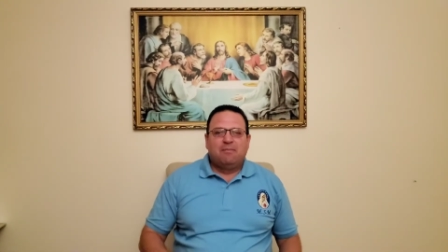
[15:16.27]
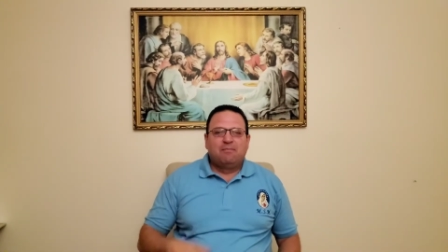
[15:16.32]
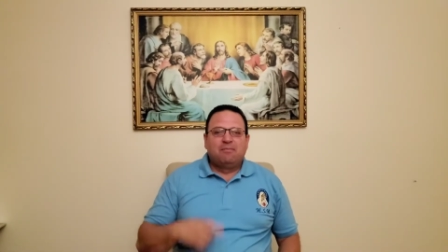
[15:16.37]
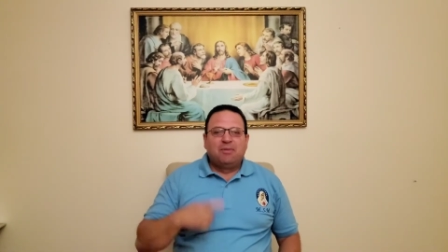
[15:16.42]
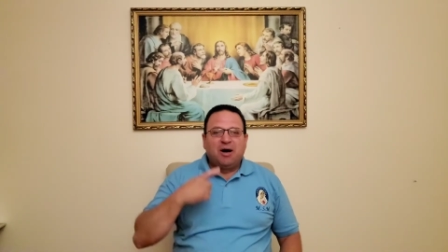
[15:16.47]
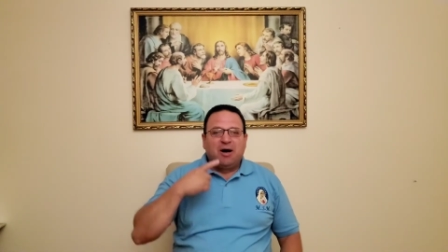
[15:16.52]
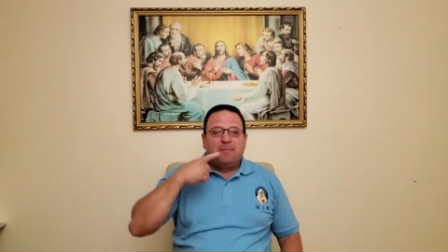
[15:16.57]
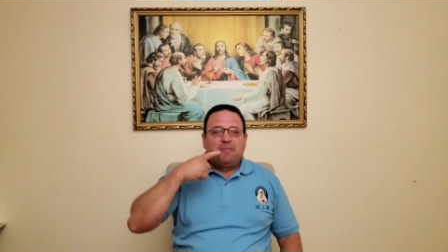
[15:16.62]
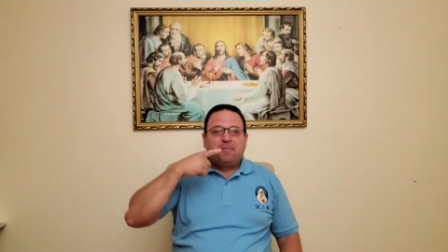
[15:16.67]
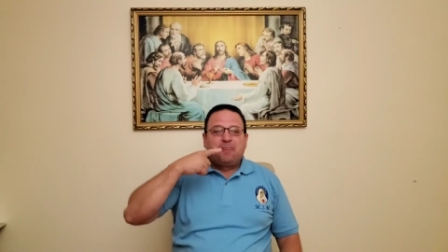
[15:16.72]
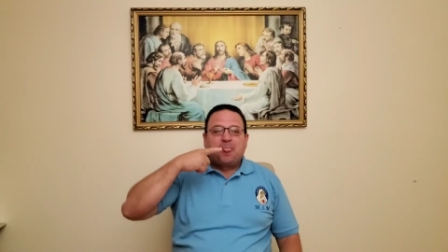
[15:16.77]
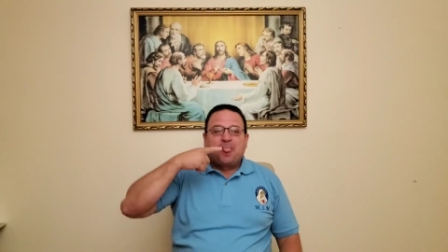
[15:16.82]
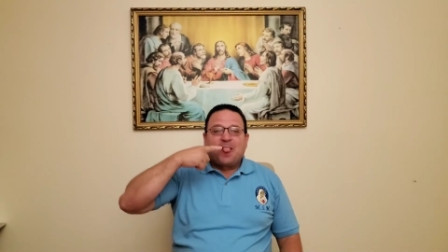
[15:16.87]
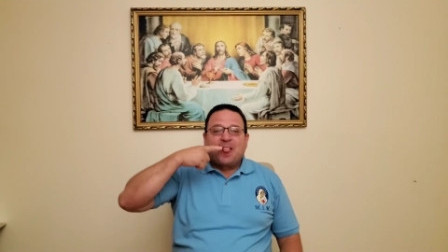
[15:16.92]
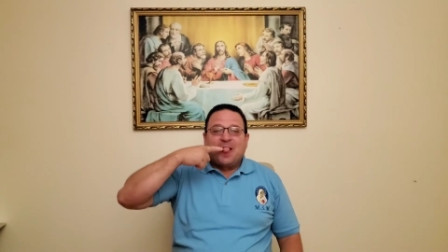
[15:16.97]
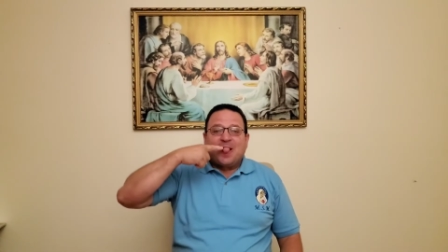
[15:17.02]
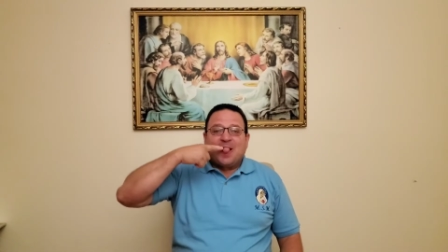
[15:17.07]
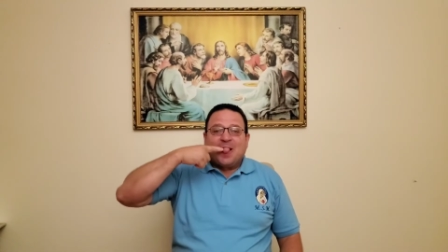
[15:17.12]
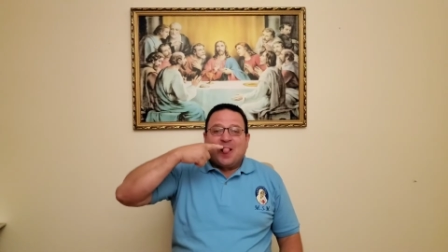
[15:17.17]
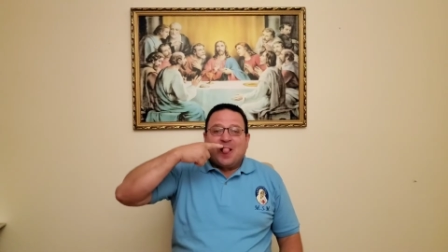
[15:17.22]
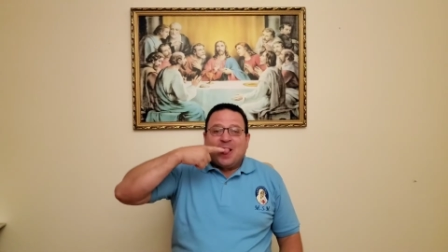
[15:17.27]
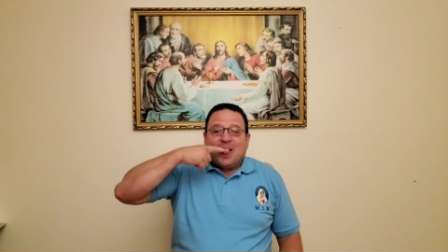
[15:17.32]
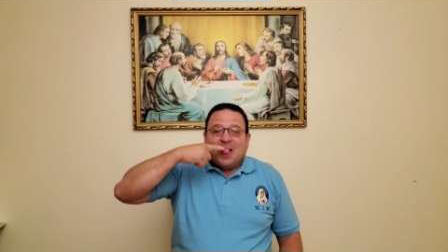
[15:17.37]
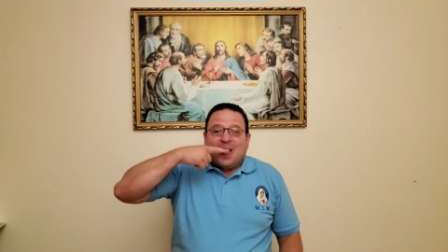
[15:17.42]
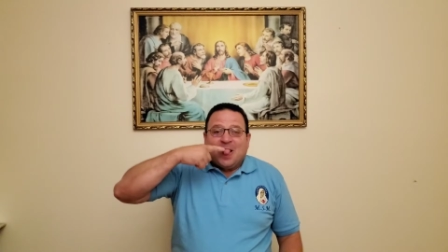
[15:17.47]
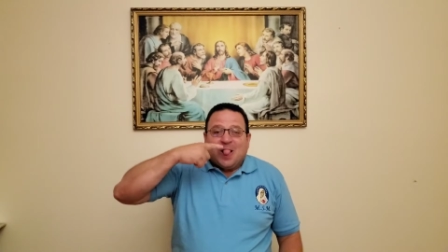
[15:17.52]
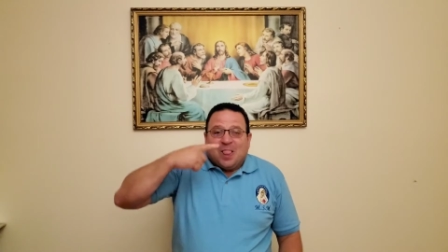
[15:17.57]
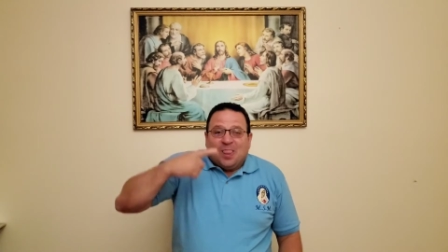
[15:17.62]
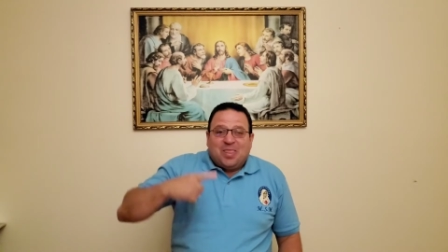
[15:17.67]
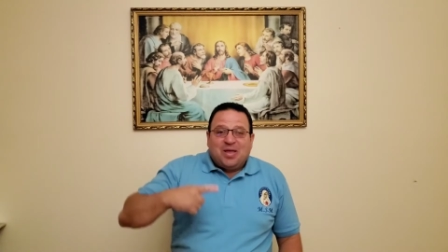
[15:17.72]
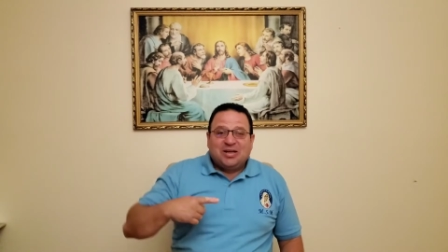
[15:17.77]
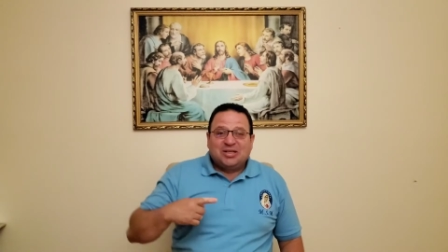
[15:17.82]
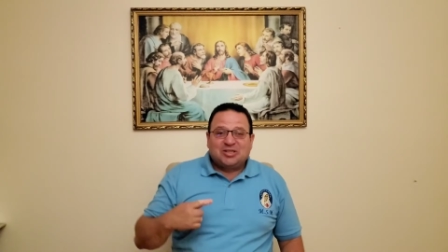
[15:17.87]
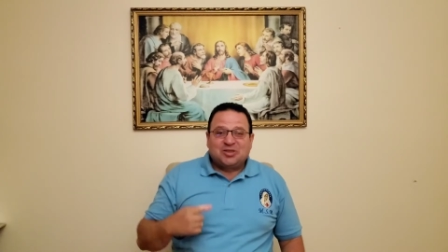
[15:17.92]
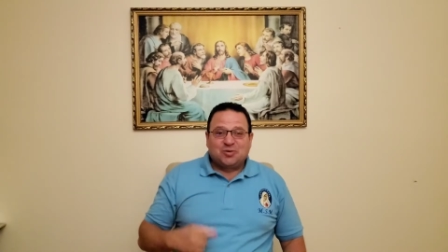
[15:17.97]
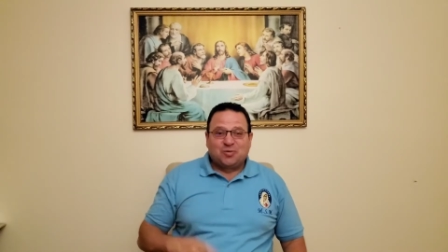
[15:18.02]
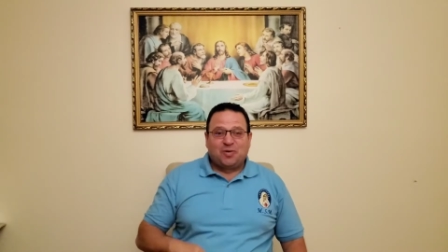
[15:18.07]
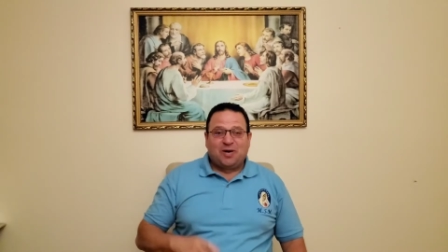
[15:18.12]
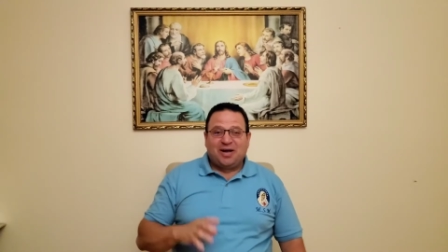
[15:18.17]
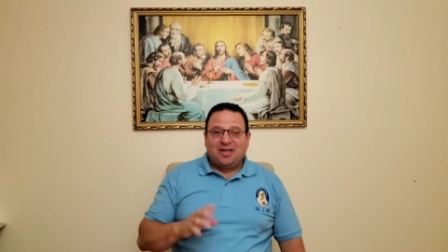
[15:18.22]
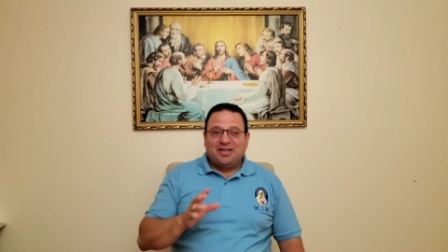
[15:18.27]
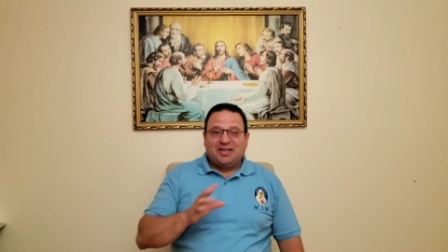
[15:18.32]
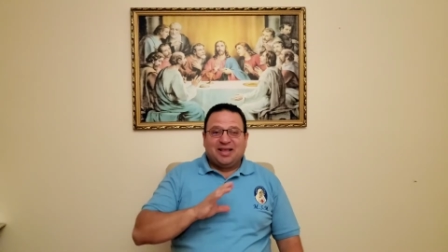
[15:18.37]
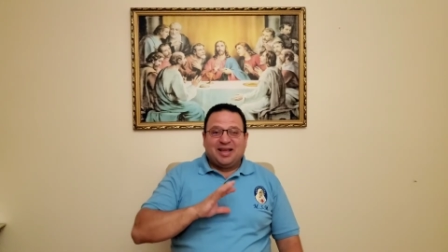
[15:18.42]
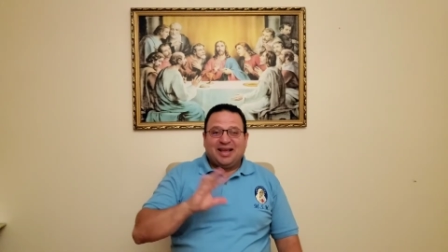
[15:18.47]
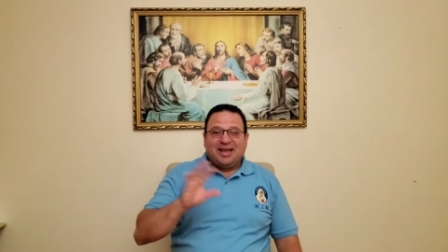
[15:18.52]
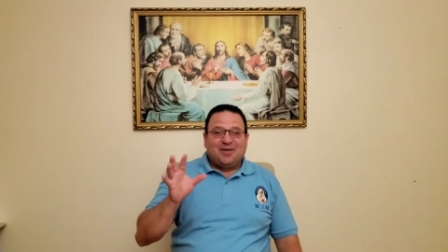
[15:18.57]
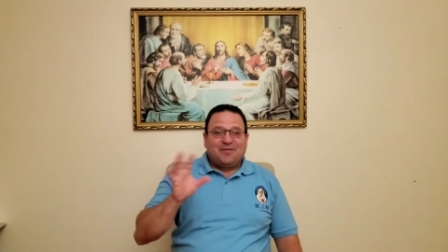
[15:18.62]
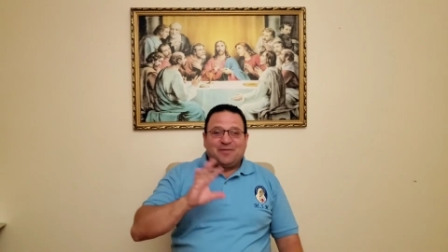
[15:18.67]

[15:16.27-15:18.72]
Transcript: But this one,